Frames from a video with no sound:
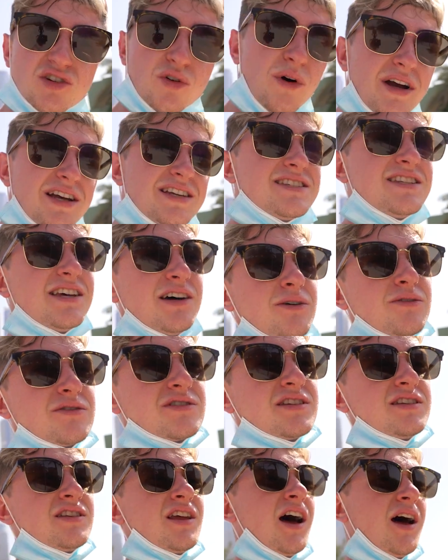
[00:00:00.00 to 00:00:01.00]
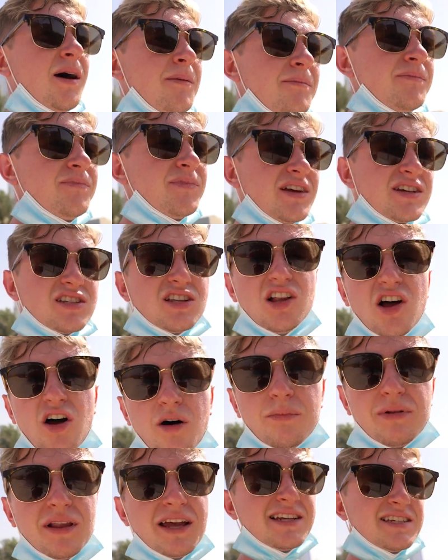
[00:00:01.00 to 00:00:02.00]
always deals. There's a lot
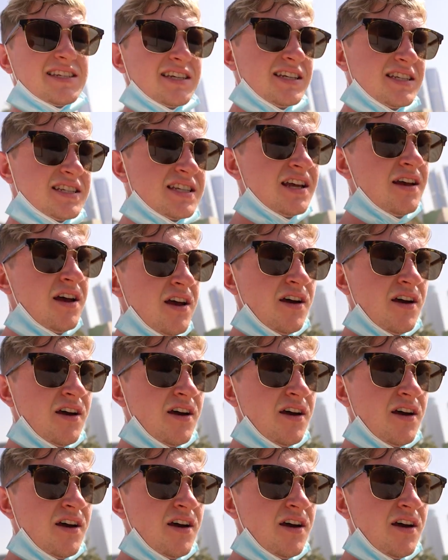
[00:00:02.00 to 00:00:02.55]
of places,